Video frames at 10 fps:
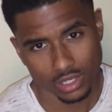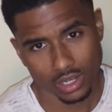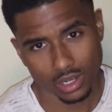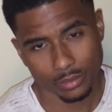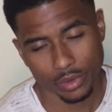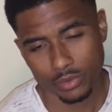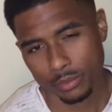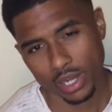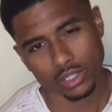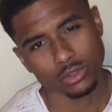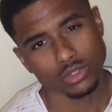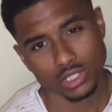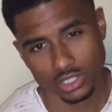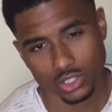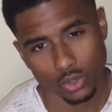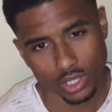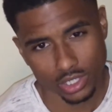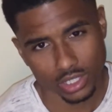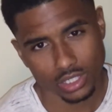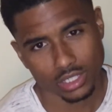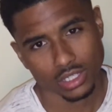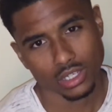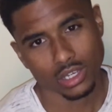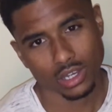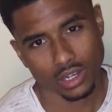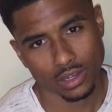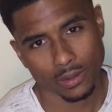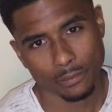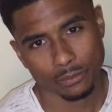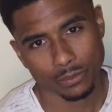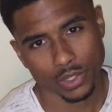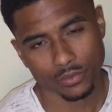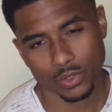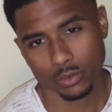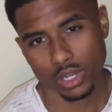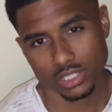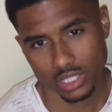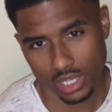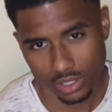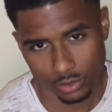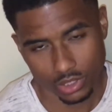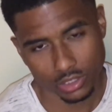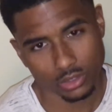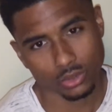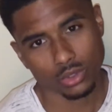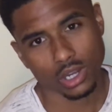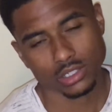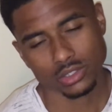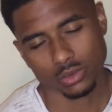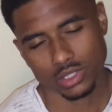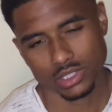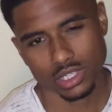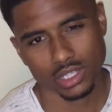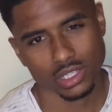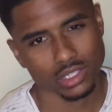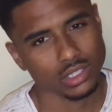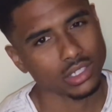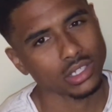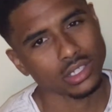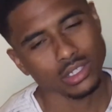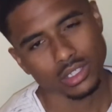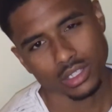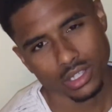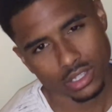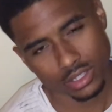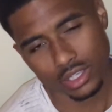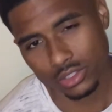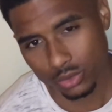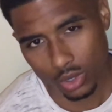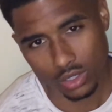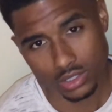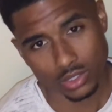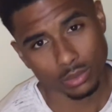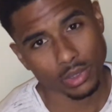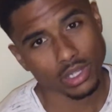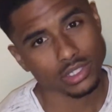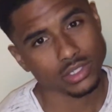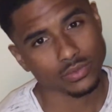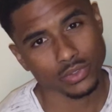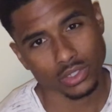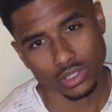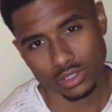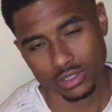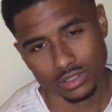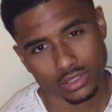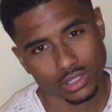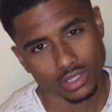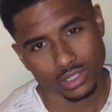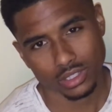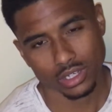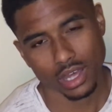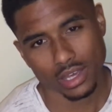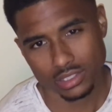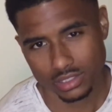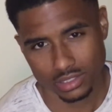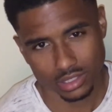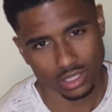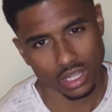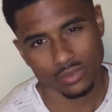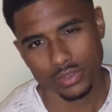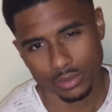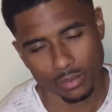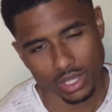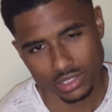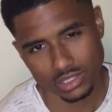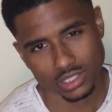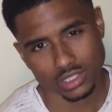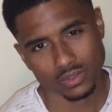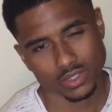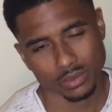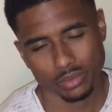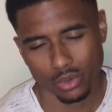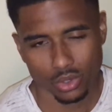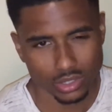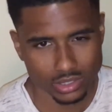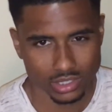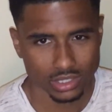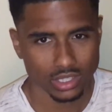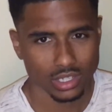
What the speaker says: Everybody who's enjoying it, if it resonated with you, I just want to say again, thank you all so much for the nice, loving messages of support.